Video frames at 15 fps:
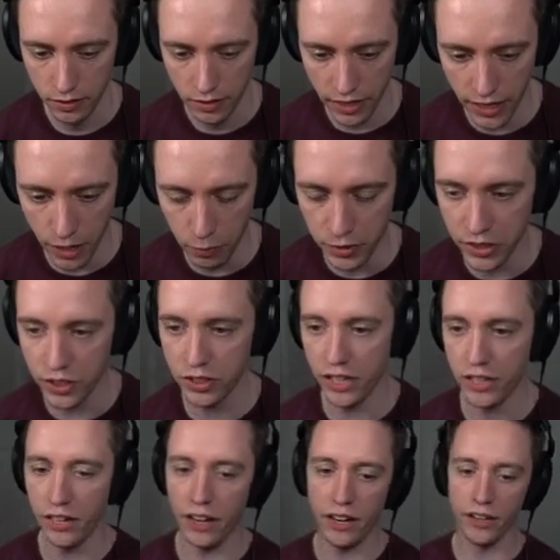And now we
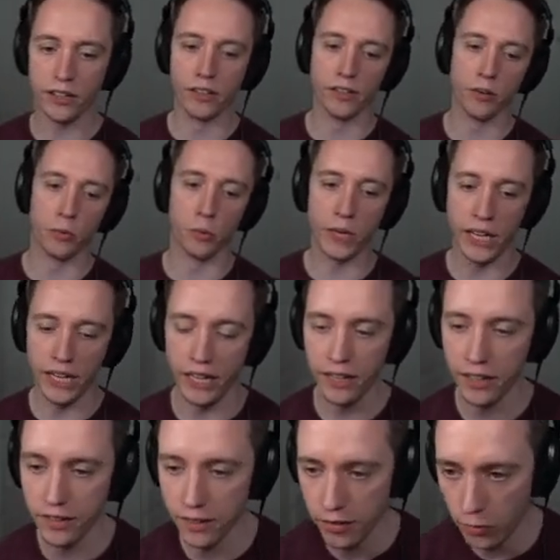sit here ready
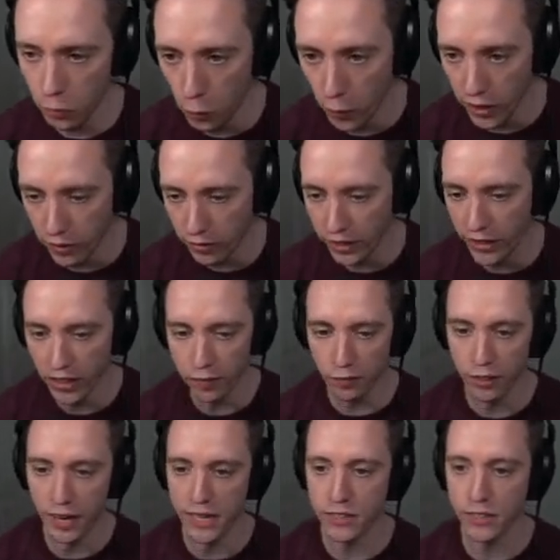with our healing
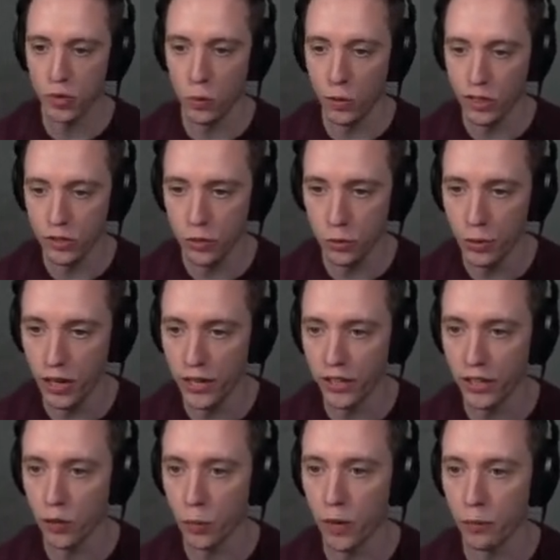flask while two-handing
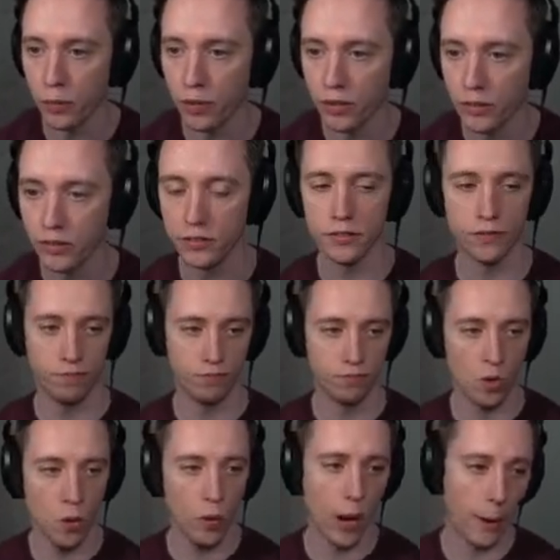our weapon.
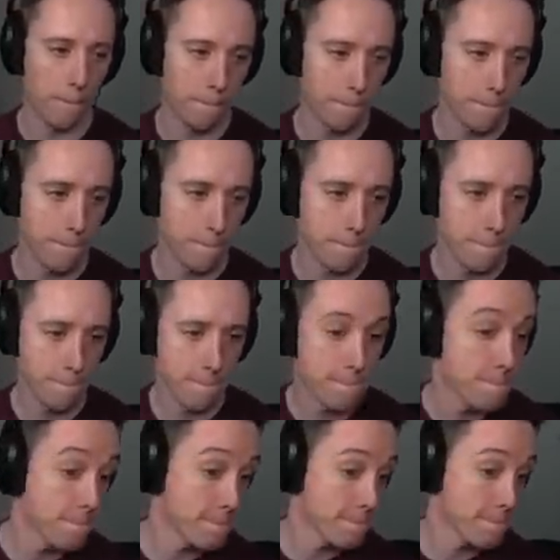Okay
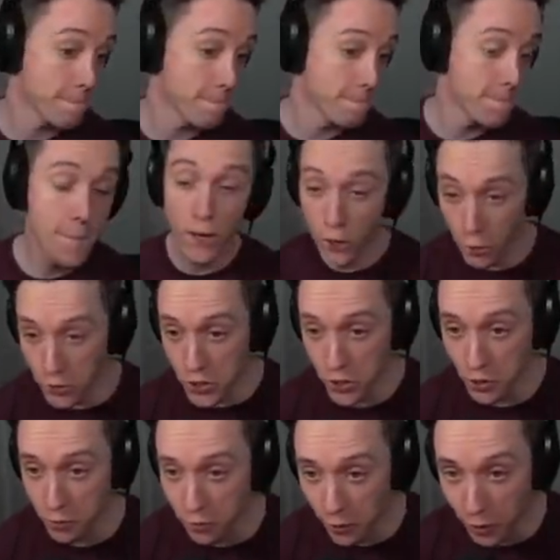good
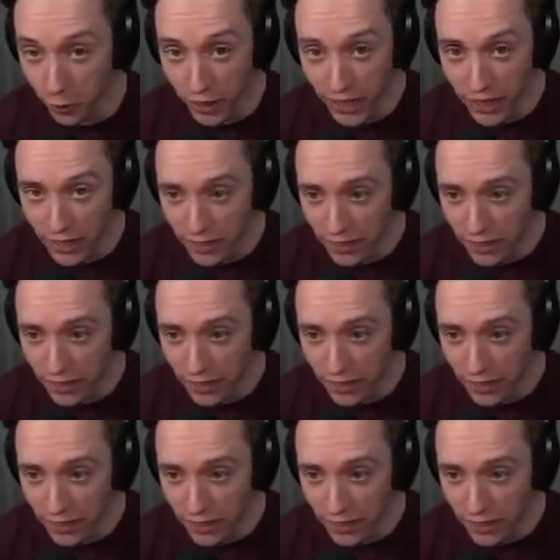so far, right?